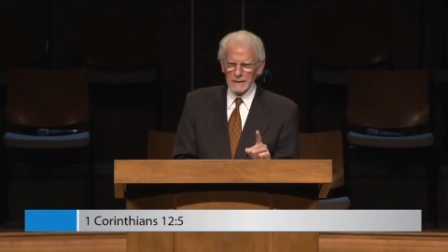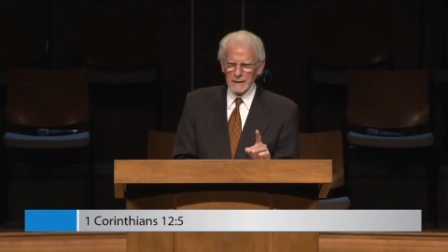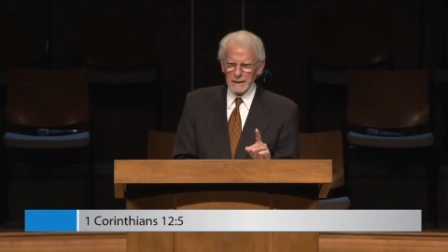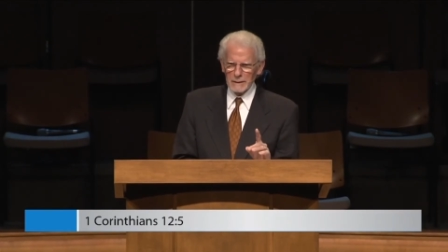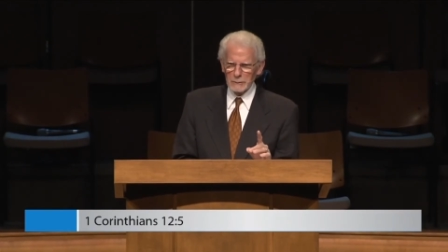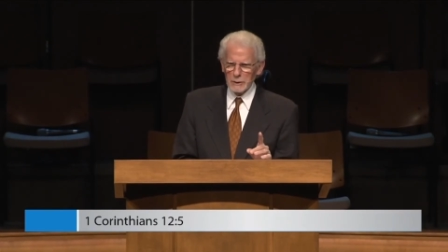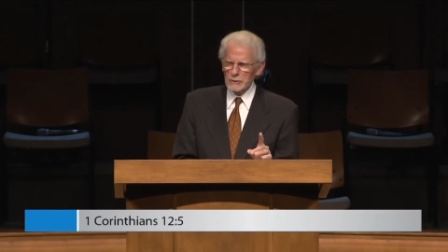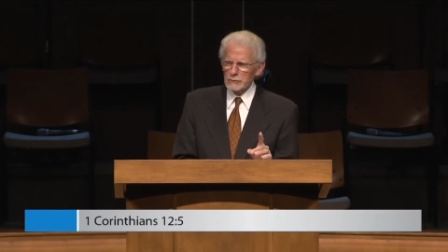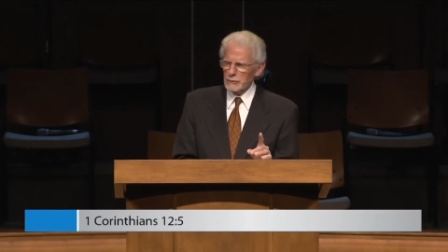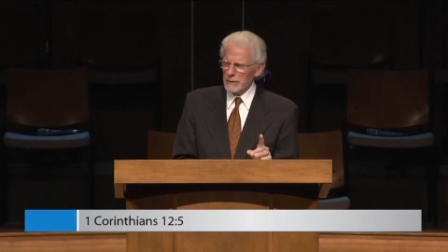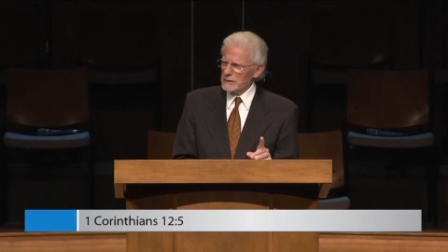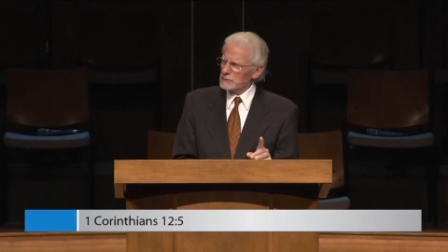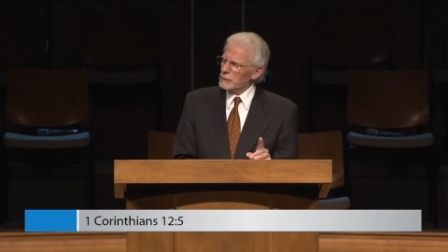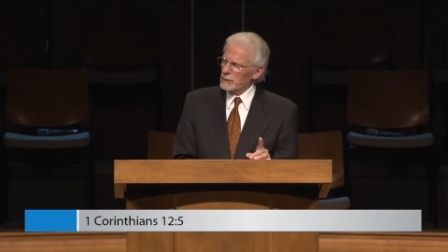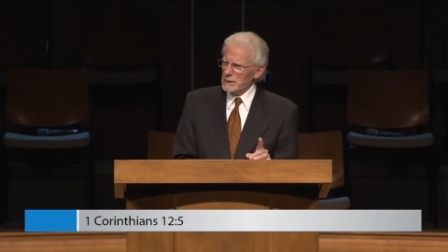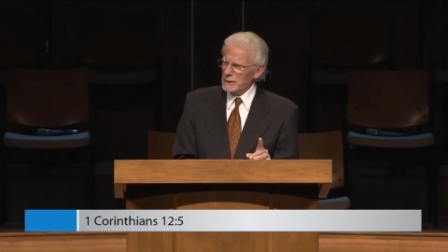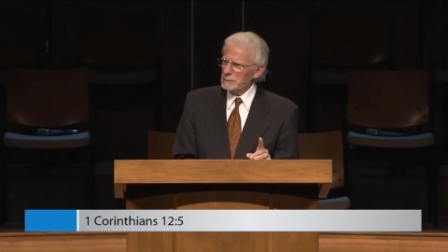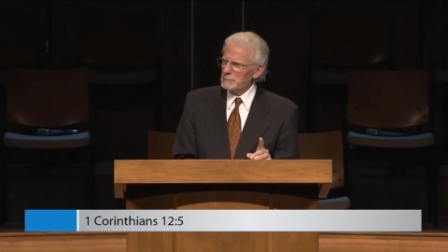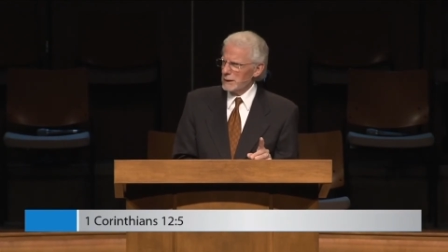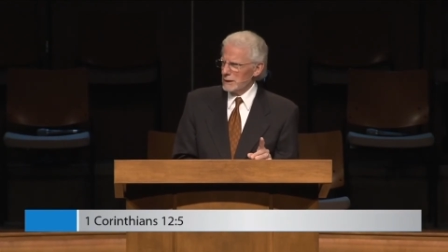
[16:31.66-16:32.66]
Now, that word
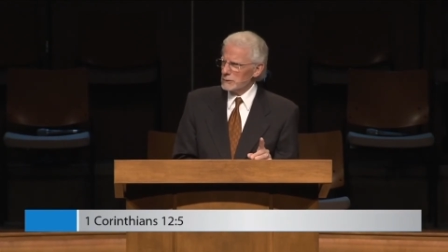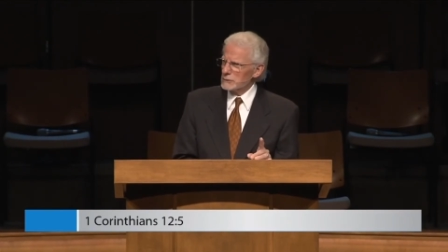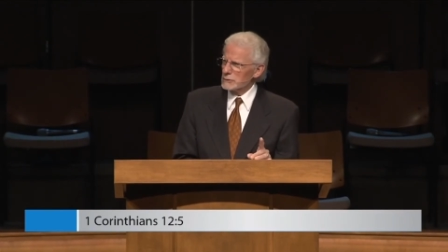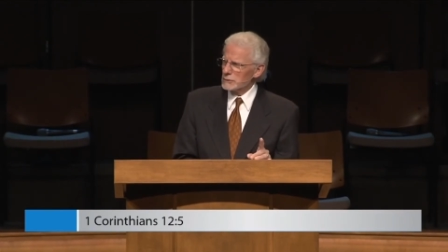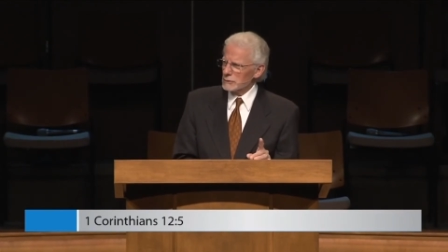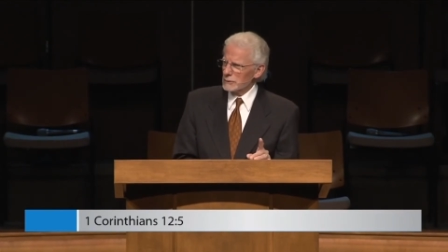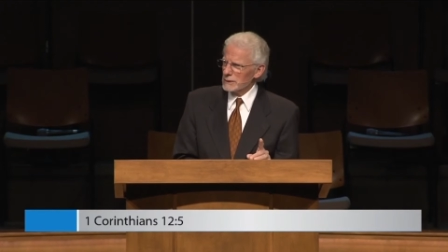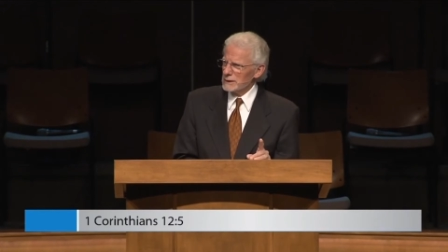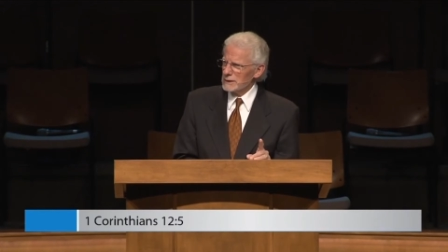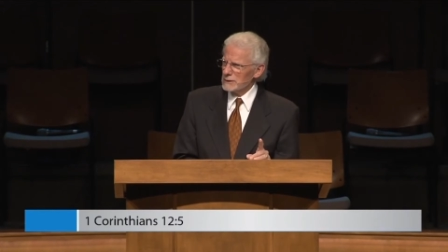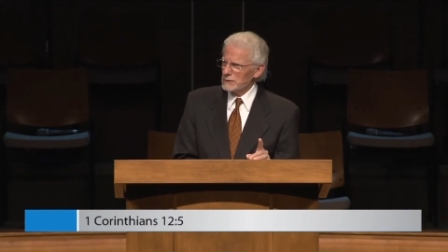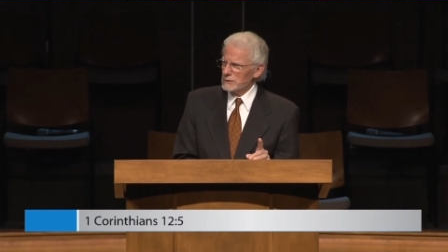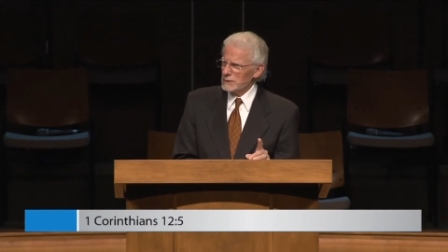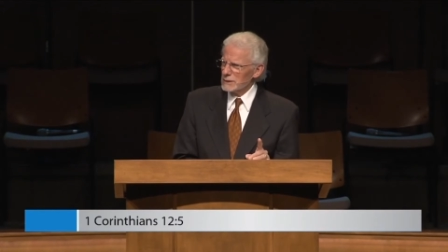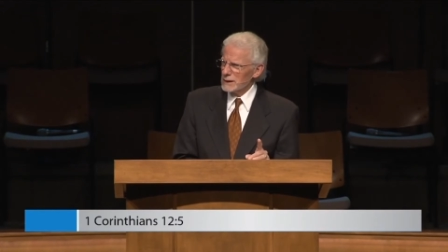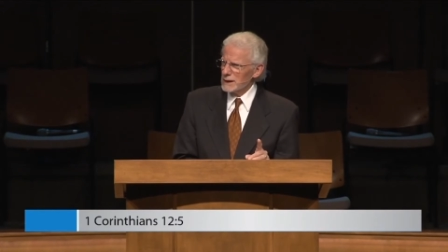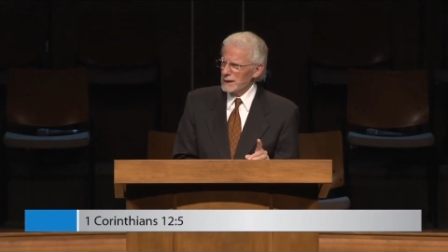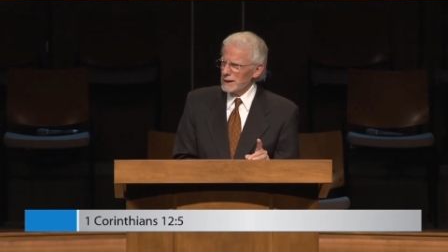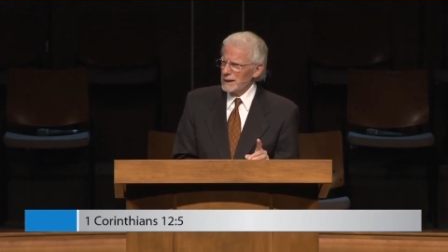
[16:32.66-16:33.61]
translated ministries,